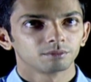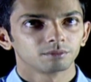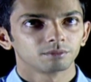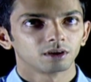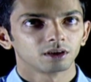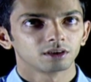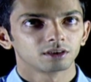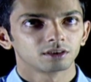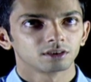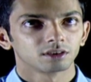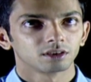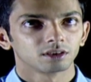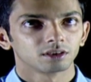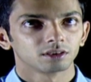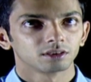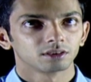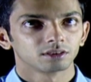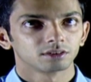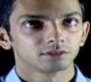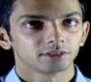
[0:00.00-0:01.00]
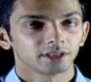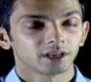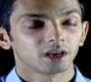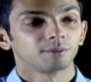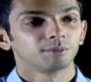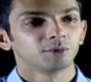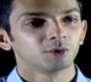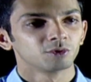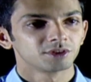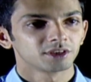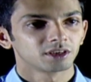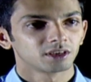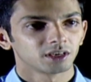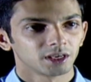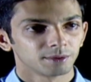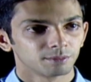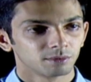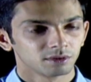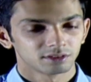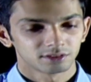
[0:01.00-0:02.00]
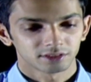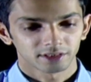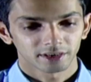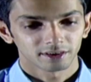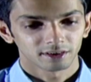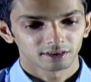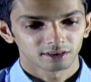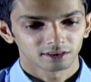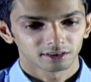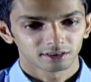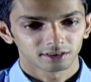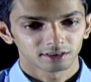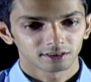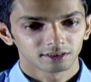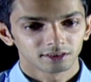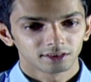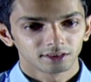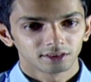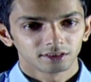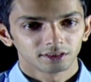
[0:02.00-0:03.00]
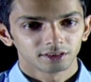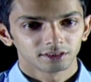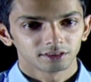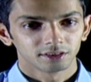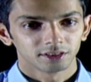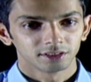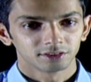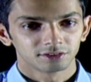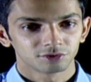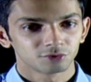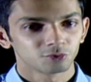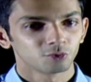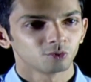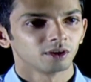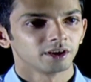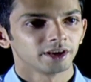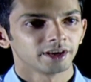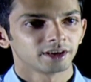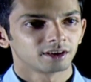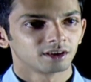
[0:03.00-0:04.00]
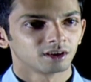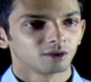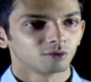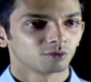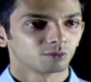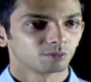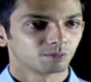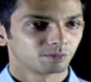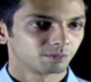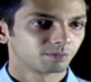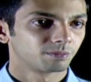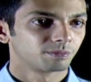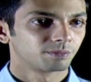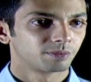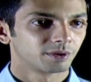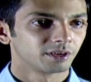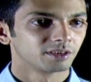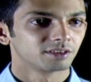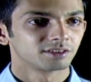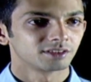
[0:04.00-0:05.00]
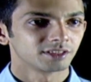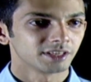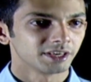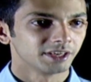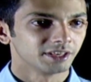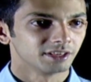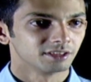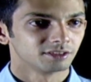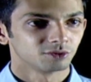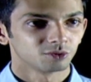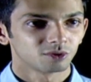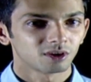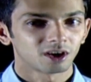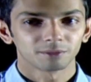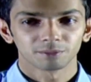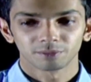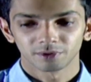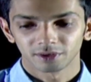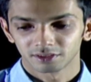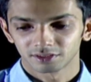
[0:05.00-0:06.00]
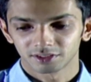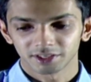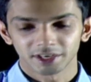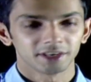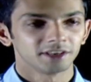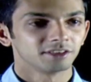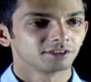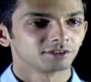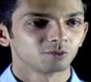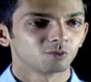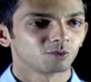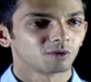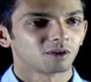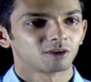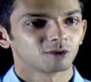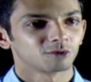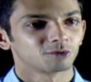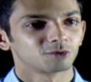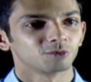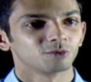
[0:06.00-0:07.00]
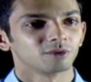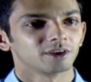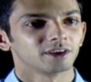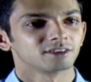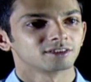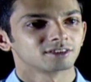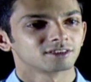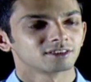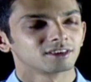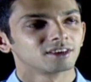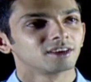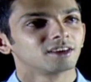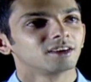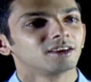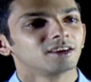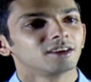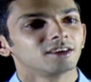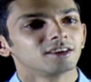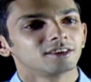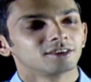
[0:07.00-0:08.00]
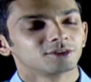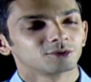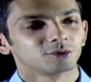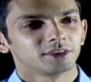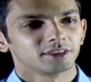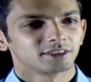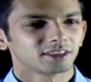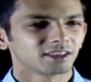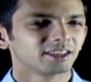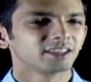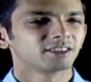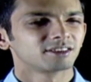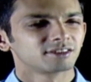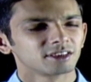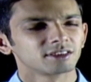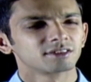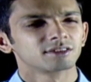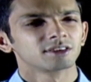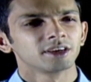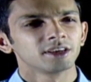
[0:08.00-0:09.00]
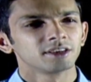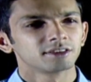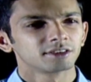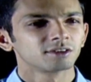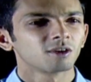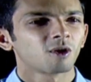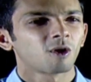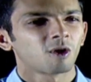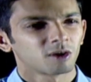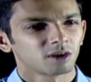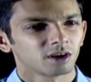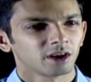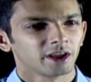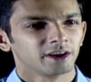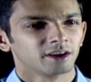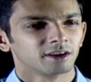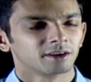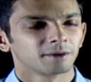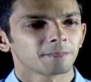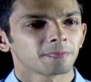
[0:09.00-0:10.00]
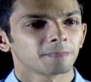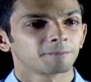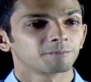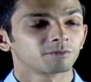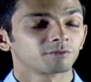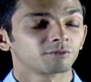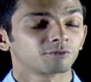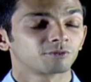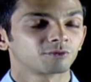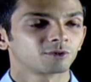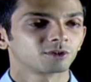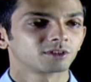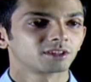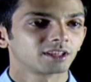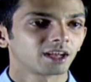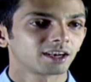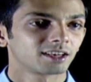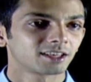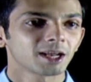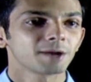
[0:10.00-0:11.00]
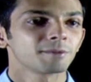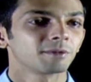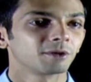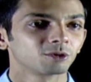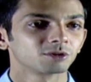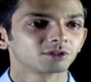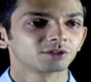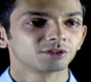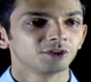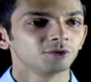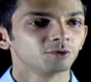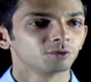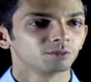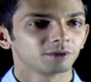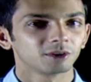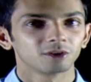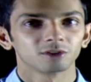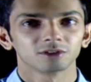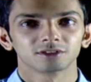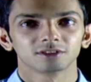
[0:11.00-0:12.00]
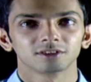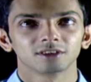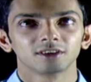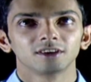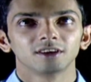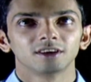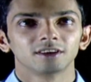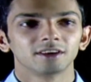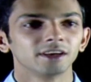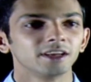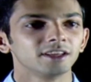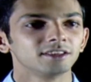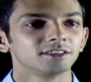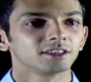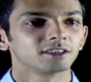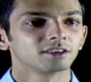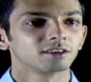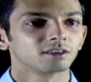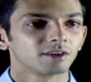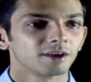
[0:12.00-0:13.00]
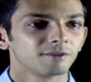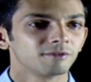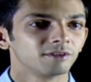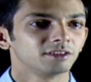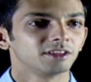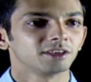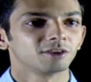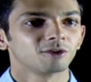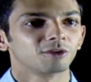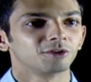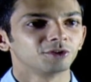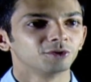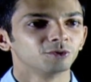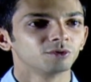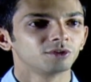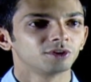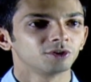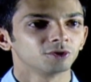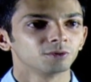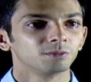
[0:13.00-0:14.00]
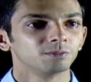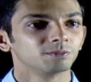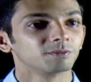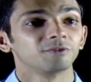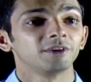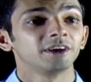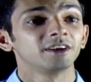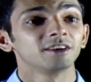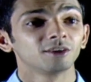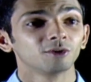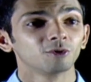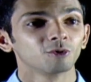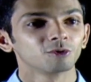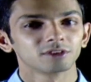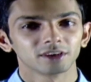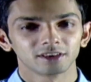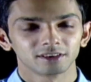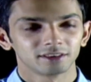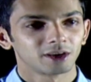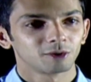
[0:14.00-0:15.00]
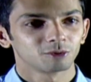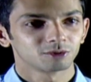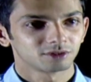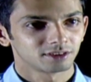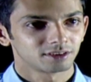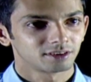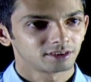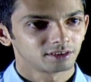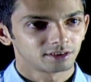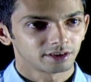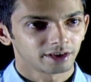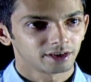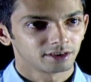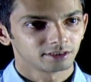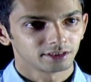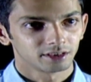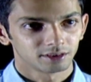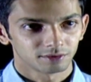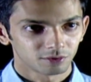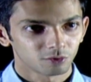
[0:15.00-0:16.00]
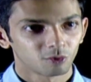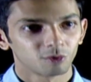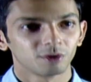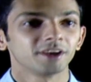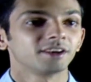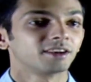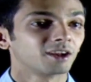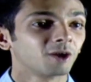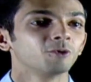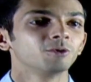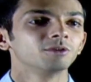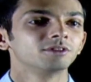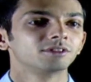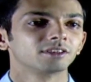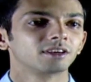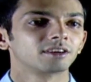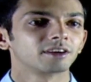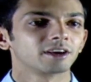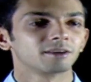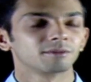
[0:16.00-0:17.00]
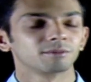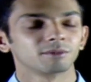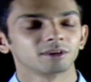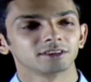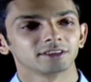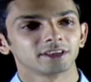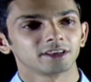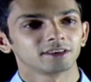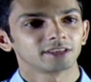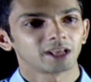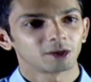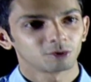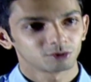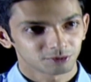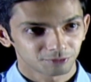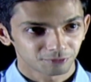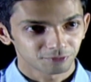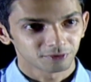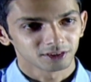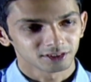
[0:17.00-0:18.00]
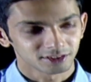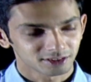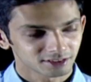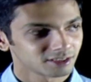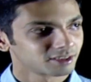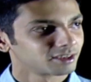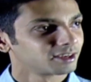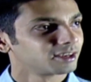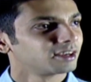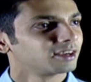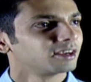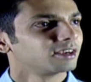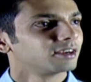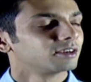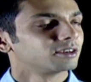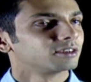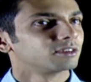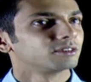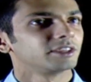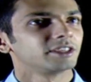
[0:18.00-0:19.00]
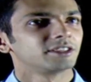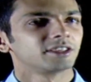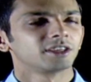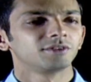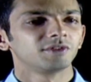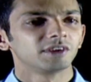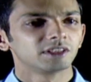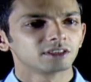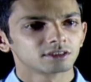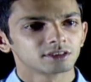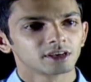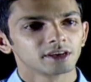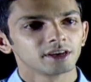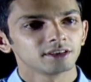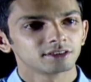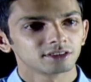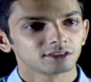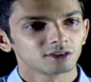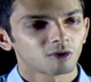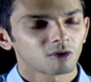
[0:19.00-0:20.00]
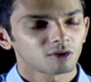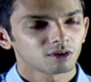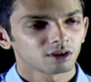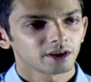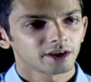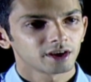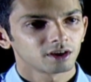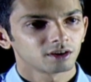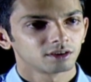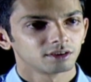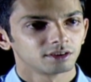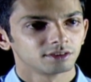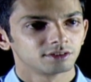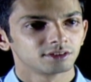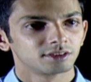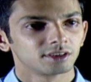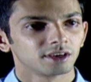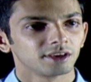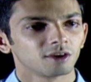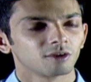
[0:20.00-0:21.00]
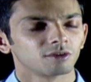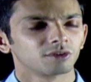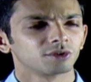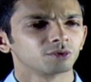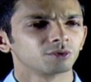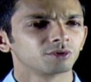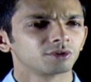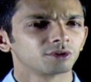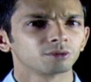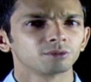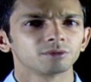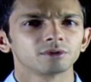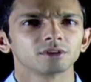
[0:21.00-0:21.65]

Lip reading: But then our music label said, it's too late now to print CDs, you can't print CDs in 1 or 2 days. So they said, let's just release it online. For that time it was new, because releasing everything on YouTube, we didn't know that was a trend then. Only now it's a trend, but then that was a first. They said, we'll just release it online, digitally on YouTube.